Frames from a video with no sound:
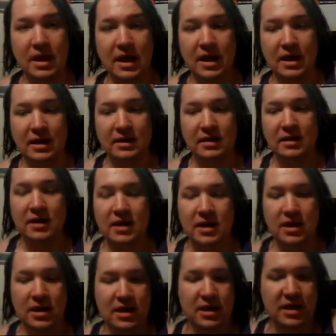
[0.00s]
and
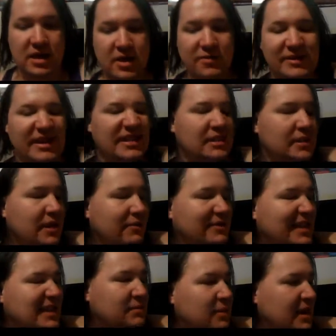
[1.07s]
it was
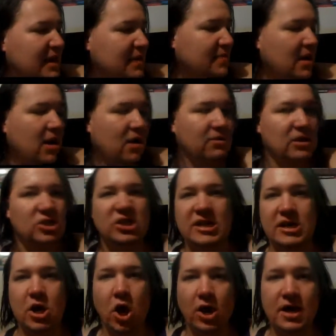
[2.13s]
explained about the
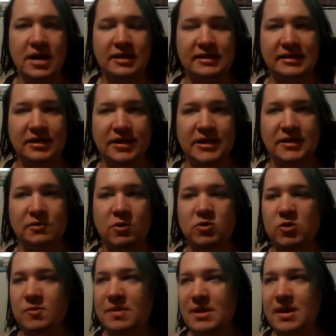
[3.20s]
G Guardian series,
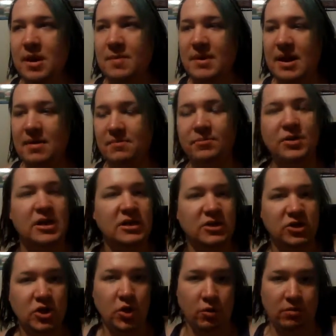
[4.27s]
which will be coming in pretty
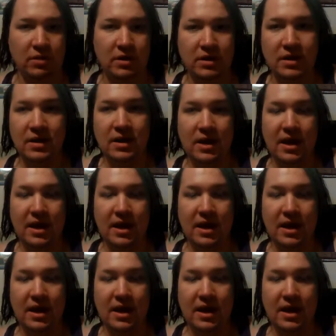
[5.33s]
soon.